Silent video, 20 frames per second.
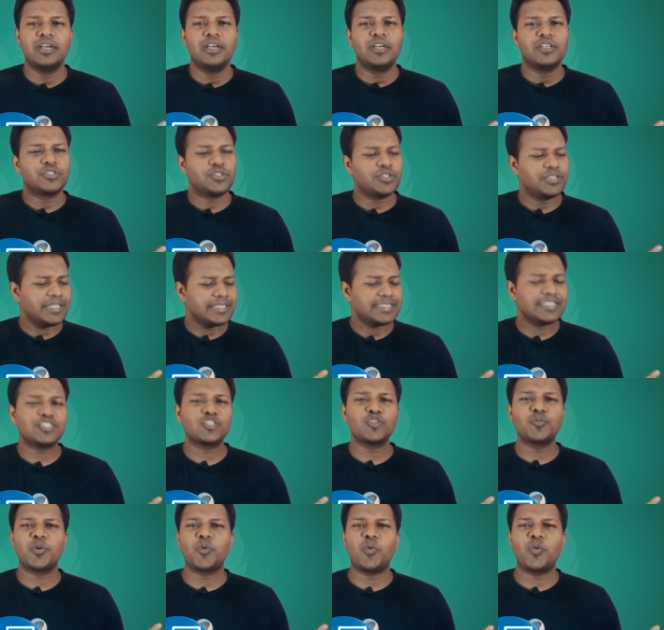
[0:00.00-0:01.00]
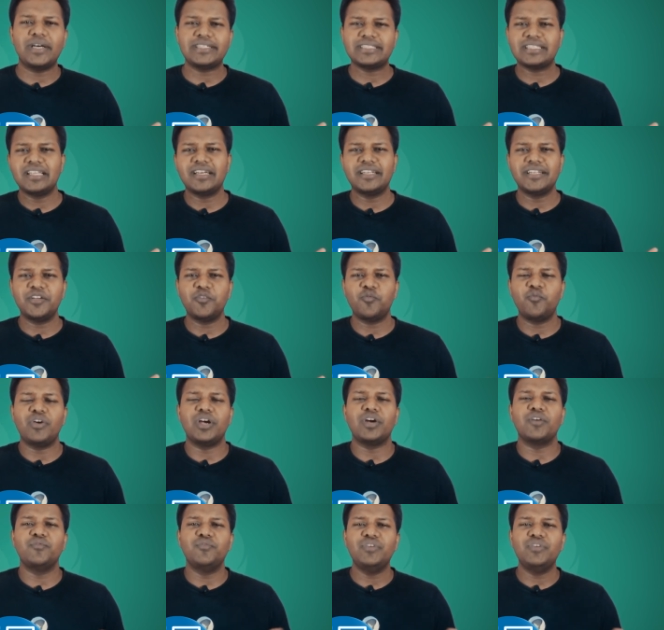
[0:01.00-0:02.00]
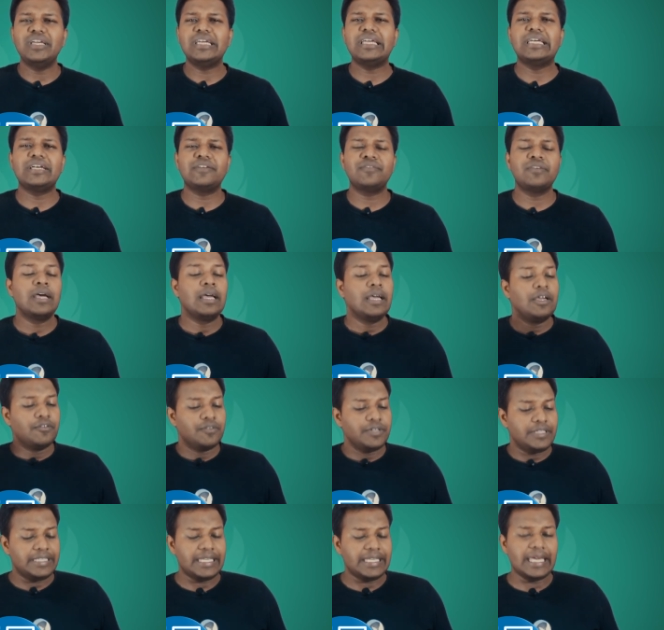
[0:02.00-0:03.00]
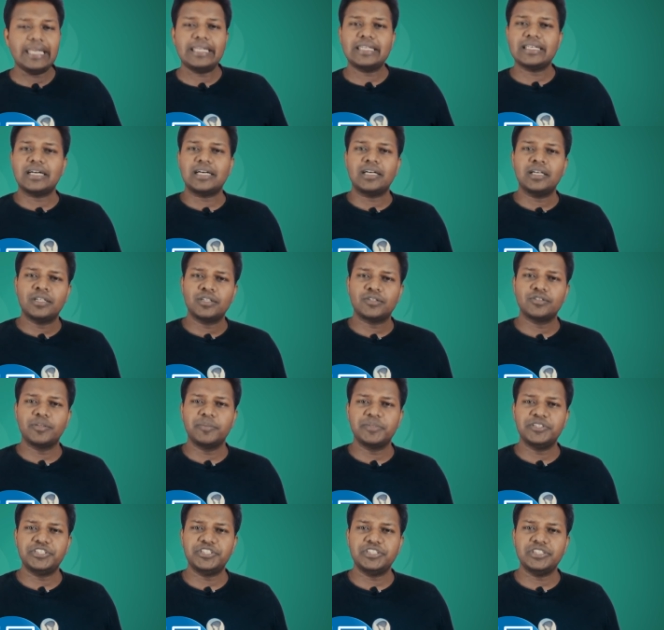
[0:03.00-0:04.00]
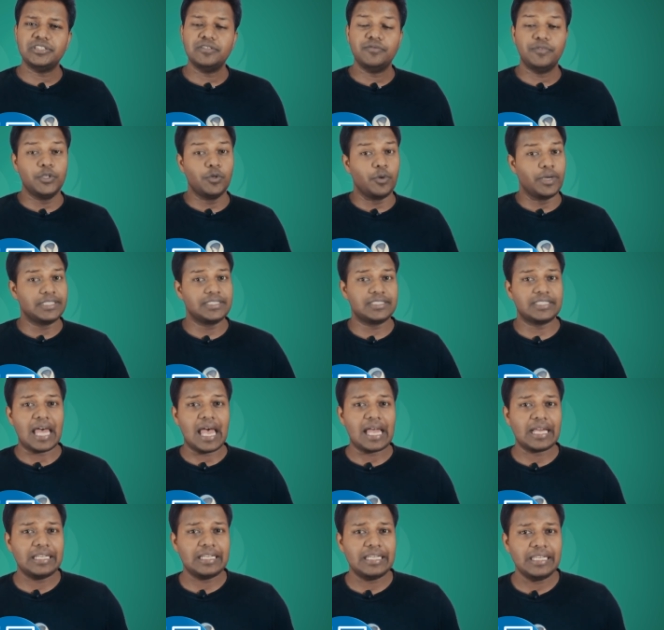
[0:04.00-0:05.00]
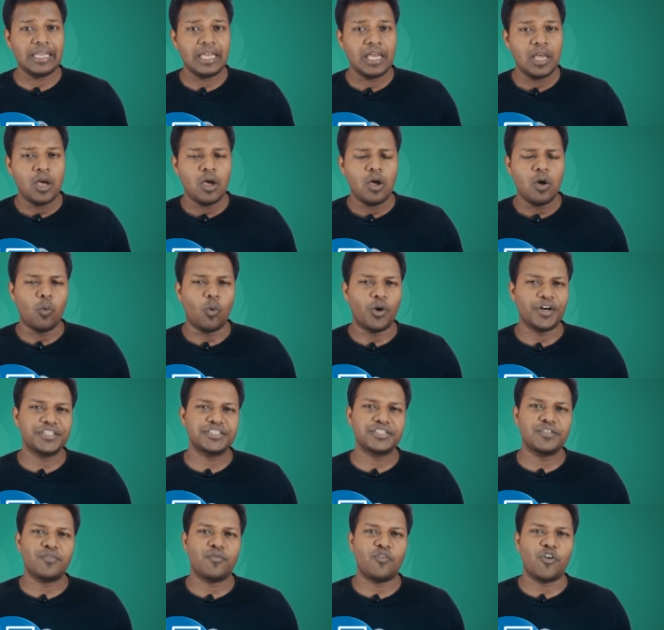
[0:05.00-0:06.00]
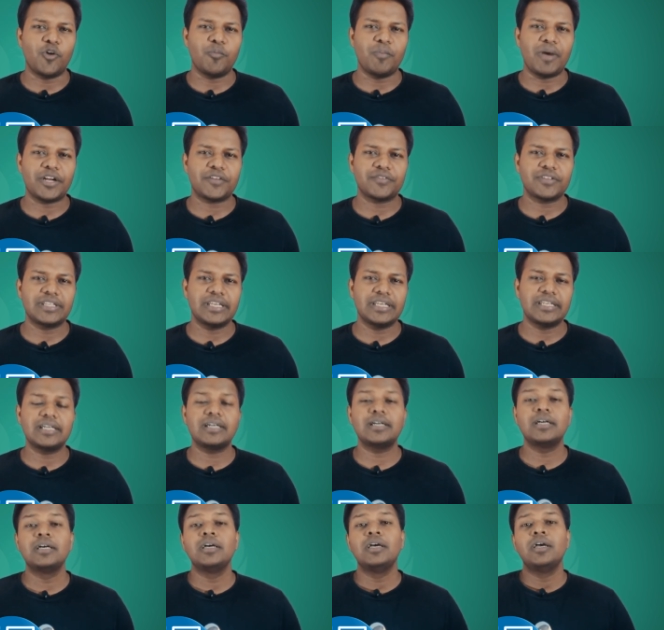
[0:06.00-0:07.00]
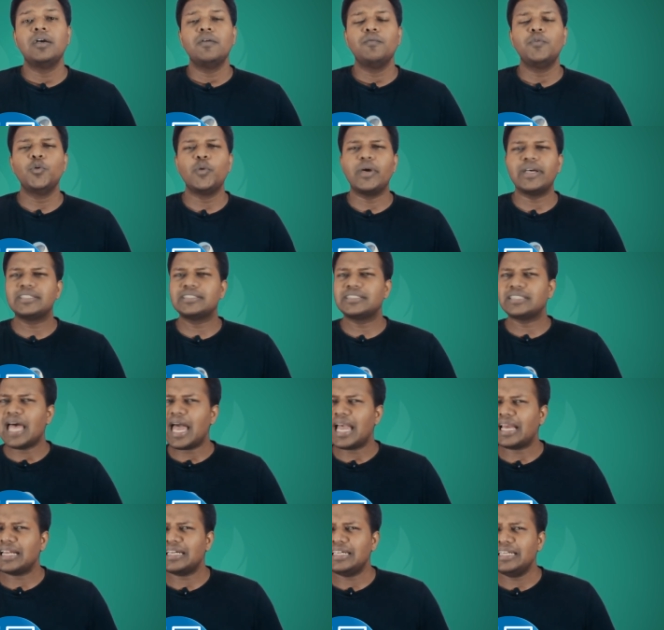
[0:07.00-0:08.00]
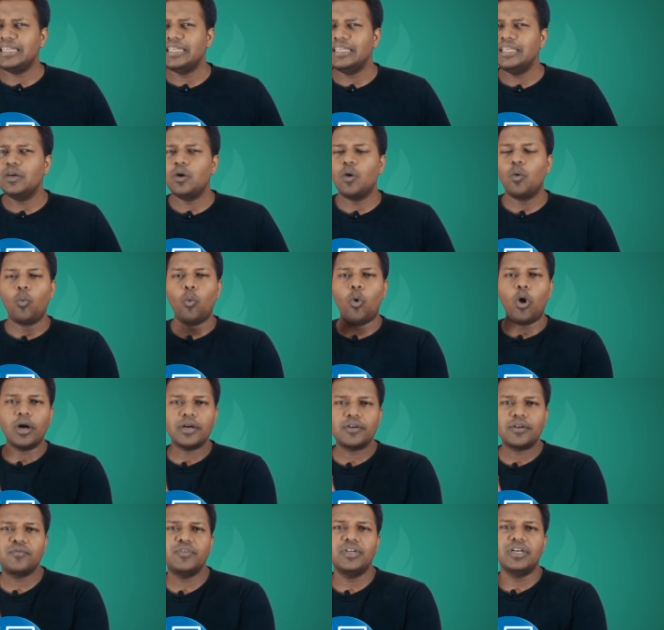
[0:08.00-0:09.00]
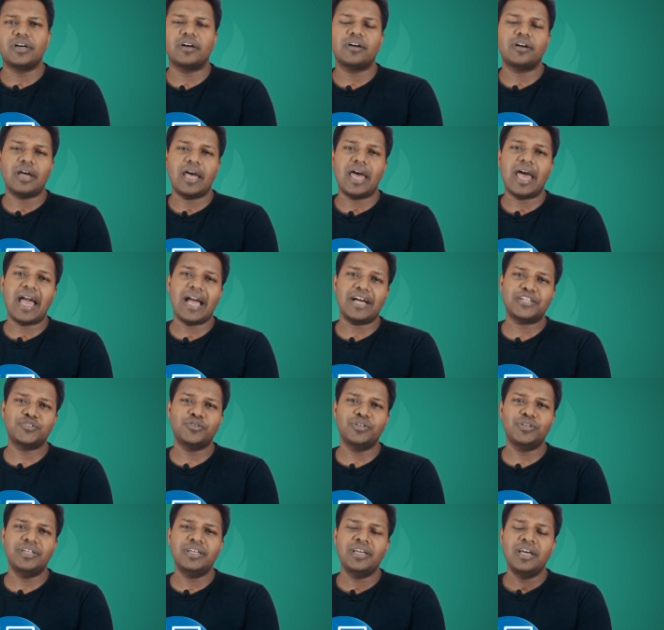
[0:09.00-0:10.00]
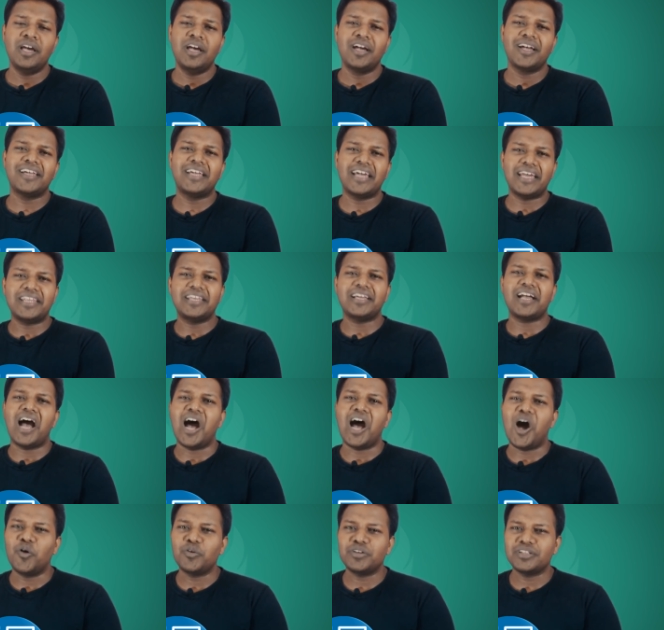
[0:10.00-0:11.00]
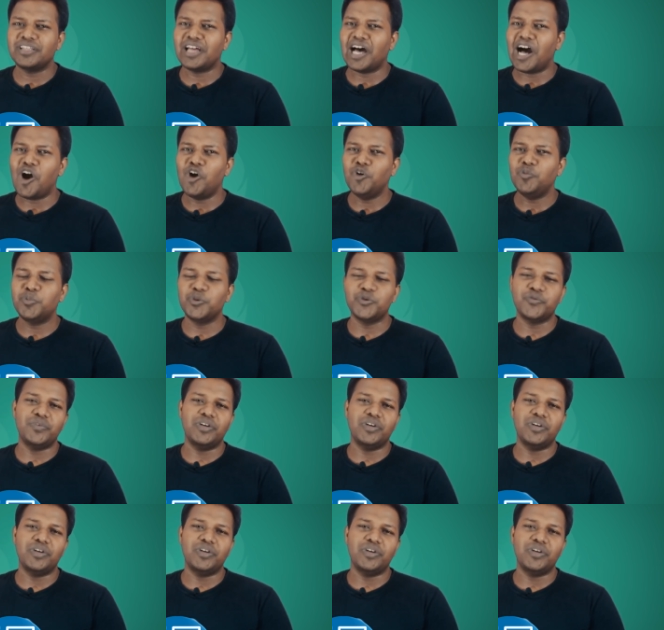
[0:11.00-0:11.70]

So this is supervised learning, where we give data to the machine. We know exactly what is the format of the data. We know exactly what we are actually getting out in the output.